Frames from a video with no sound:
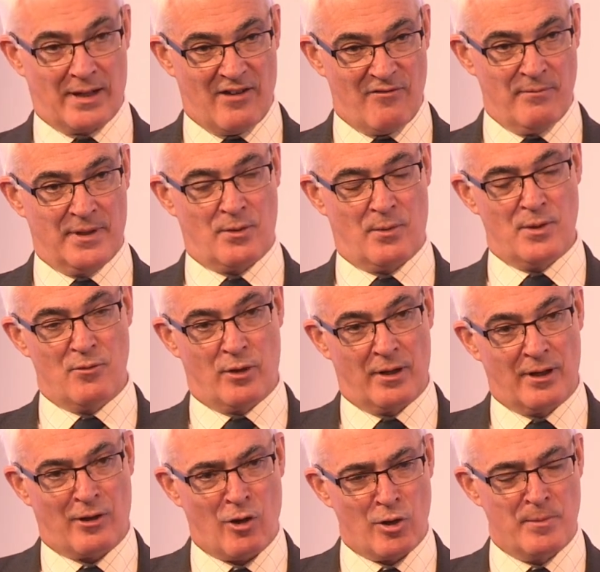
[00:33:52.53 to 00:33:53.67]
a government or when you've got
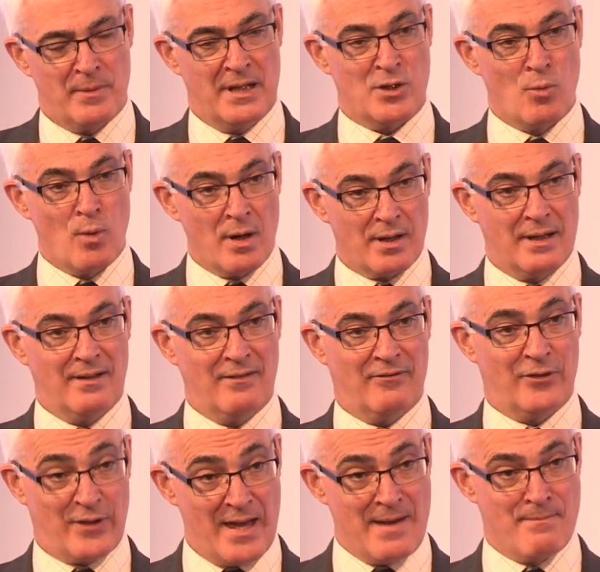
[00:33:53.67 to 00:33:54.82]
an economy, it's working
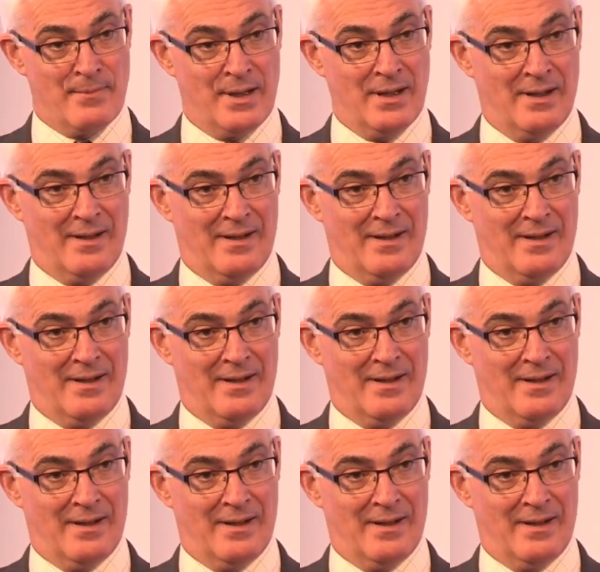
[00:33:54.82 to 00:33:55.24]
for them.